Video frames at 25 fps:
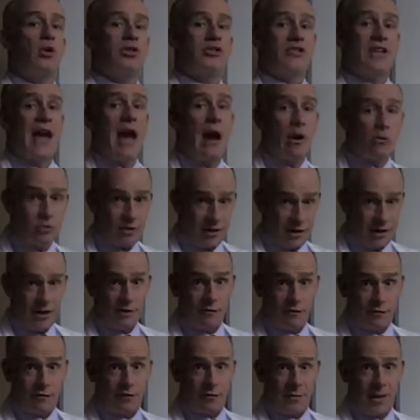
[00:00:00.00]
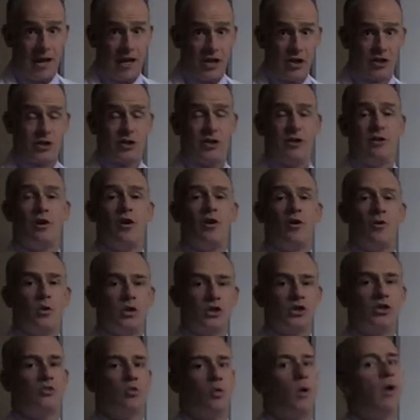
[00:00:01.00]
puts out inflammation,
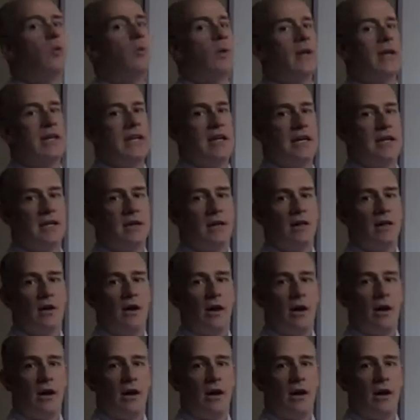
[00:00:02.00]
which is what we need